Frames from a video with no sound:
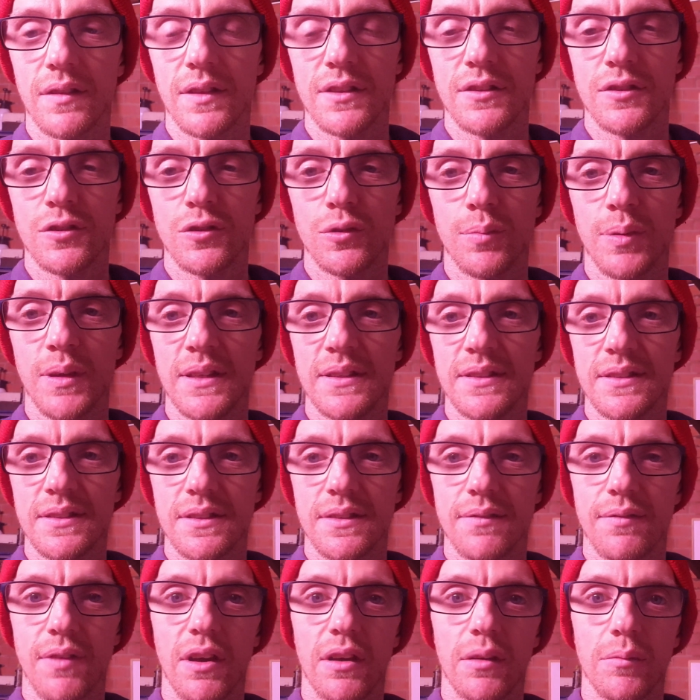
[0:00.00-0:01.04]
the two
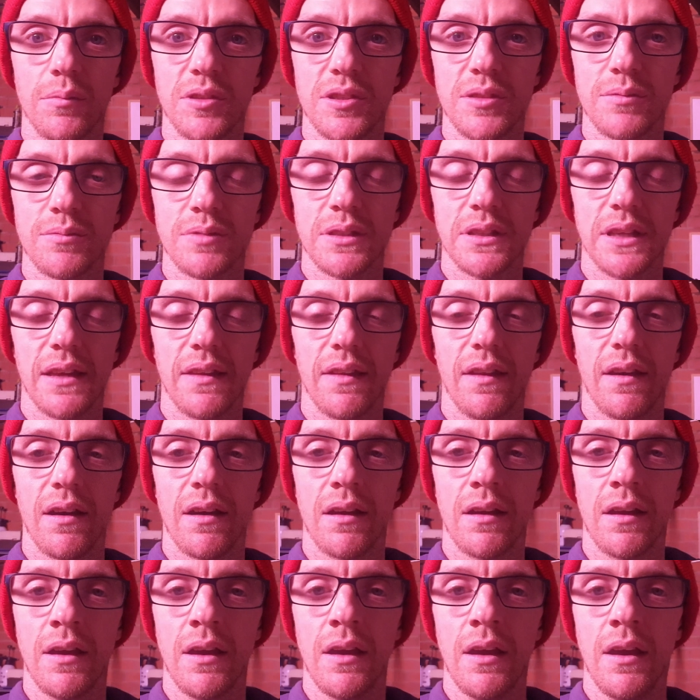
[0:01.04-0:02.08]
pieces of aluminium together.